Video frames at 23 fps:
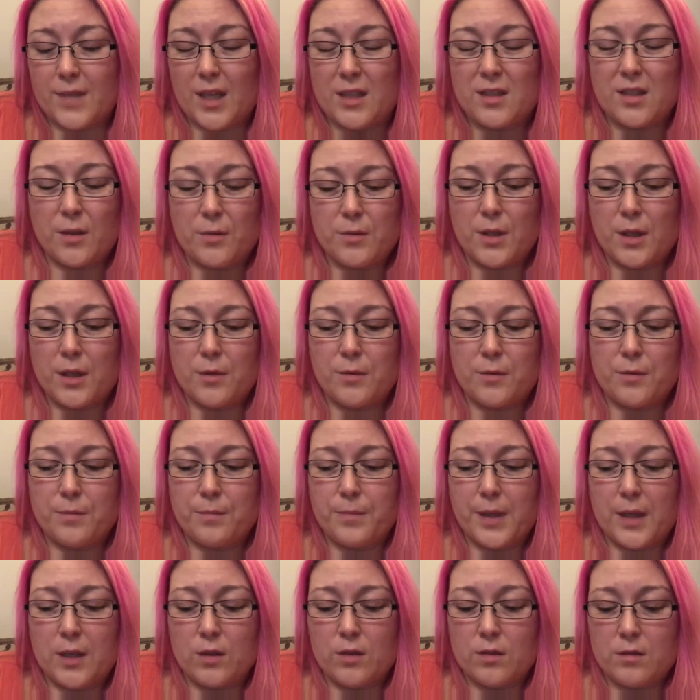I don't know,
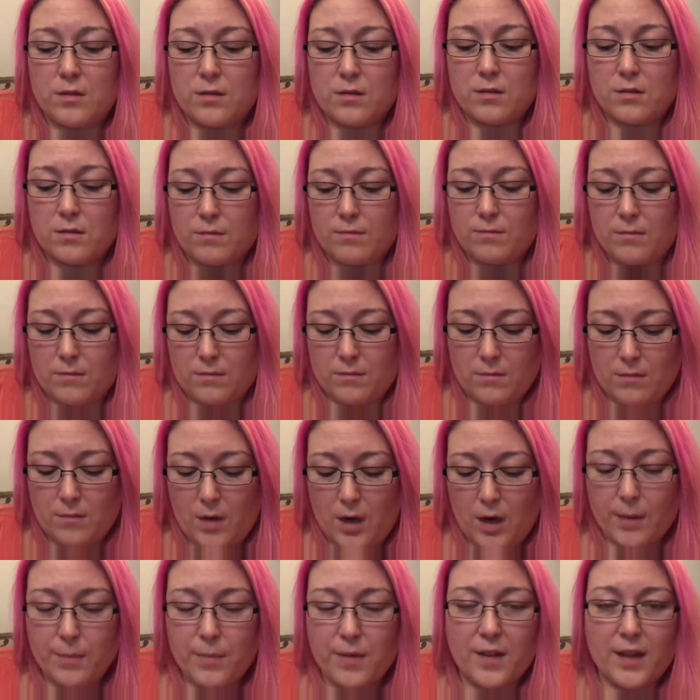because
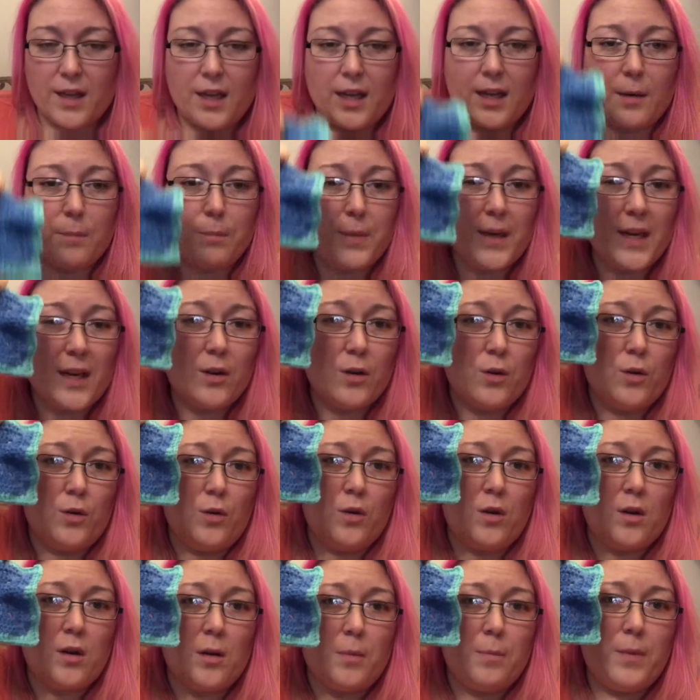I'm thinking a bigger
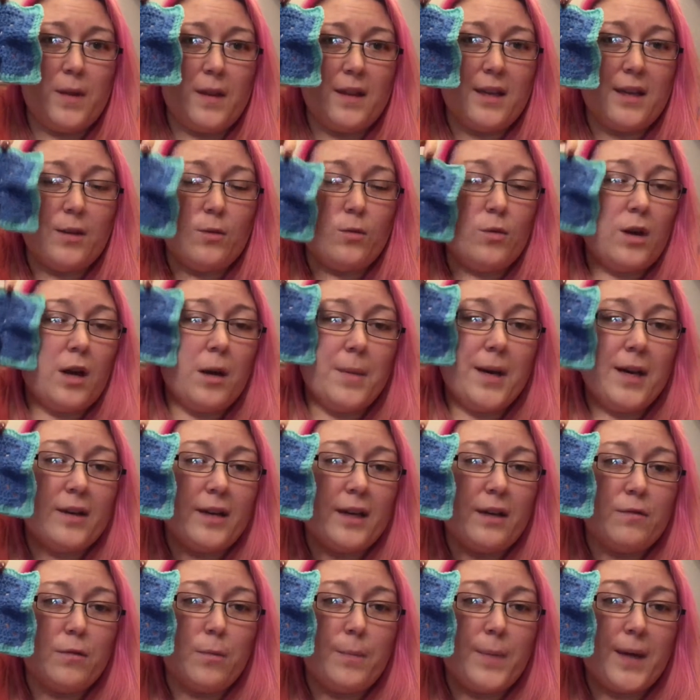hook, but then it will come out
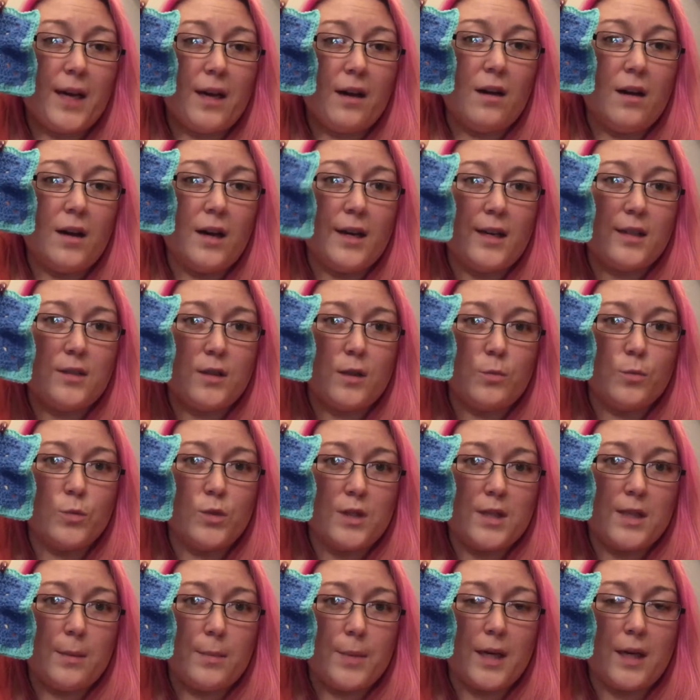even bigger and I don't
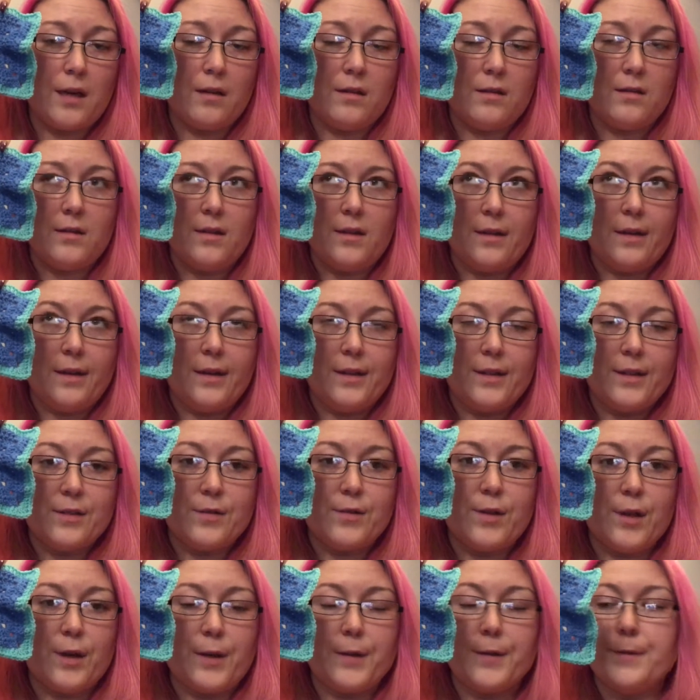want it bigger.
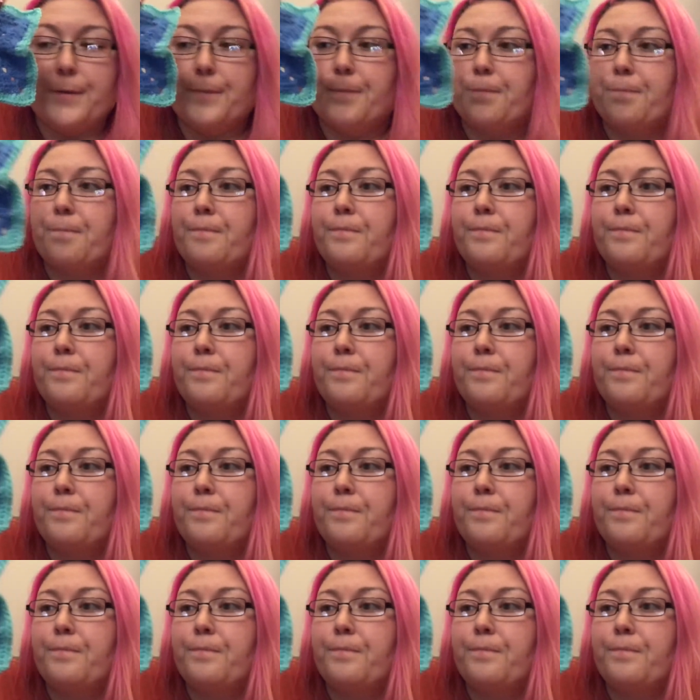So,